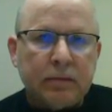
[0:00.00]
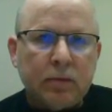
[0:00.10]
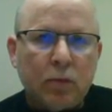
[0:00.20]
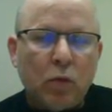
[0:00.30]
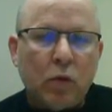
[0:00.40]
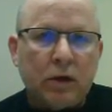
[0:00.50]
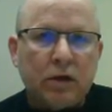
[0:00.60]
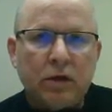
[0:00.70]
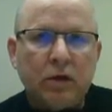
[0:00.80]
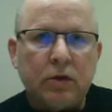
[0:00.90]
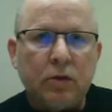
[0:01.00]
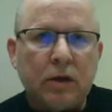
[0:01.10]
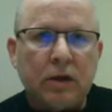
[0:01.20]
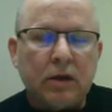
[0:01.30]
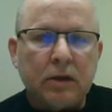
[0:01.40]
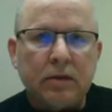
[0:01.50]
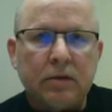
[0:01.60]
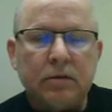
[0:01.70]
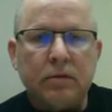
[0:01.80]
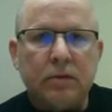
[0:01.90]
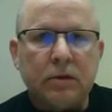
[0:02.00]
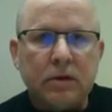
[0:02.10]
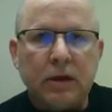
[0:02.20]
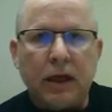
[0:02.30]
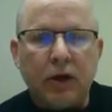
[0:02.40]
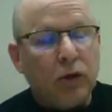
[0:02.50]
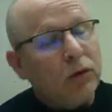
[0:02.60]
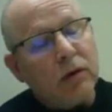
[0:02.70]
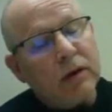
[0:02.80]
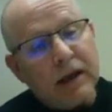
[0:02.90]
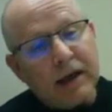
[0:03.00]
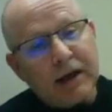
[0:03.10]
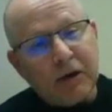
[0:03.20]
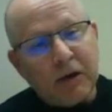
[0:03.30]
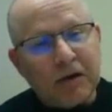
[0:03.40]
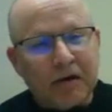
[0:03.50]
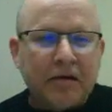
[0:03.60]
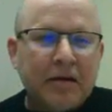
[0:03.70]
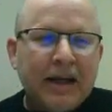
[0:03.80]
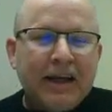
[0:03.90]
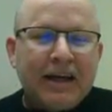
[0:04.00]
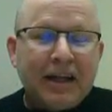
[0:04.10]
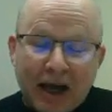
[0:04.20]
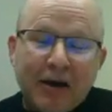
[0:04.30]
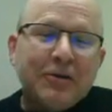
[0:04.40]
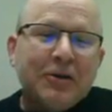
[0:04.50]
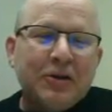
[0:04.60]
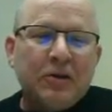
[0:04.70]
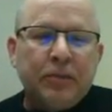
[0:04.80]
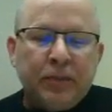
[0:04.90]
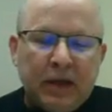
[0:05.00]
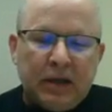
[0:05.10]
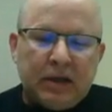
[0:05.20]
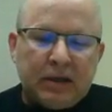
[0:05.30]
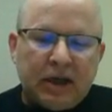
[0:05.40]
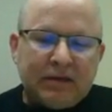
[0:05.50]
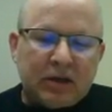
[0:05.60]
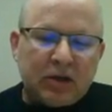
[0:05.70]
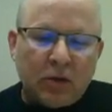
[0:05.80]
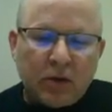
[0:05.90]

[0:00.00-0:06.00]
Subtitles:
want to, and you are allowed to tell a story